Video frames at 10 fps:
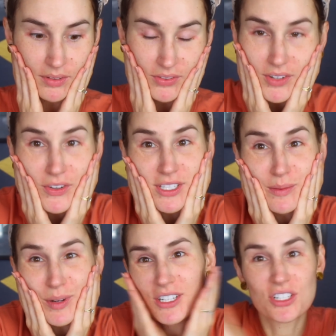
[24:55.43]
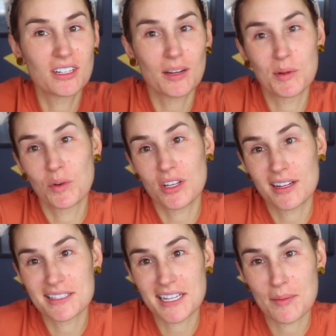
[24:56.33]
for a first impression, I mean, what are you
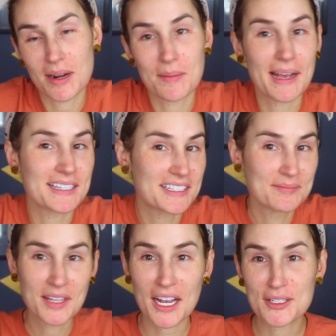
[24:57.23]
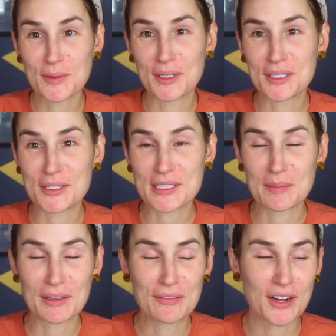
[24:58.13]
gonna say about a mask? I just wanted to do
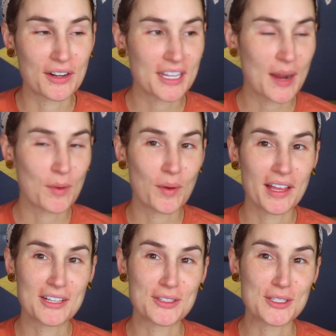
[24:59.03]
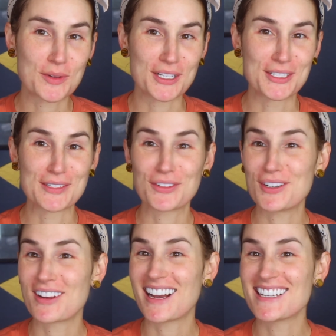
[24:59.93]
something fun on camera while I answer these questions for
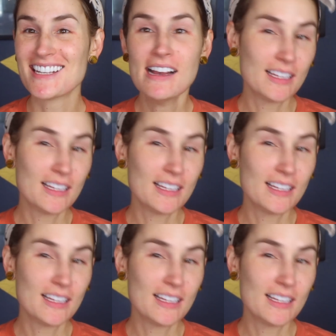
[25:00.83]
you guys.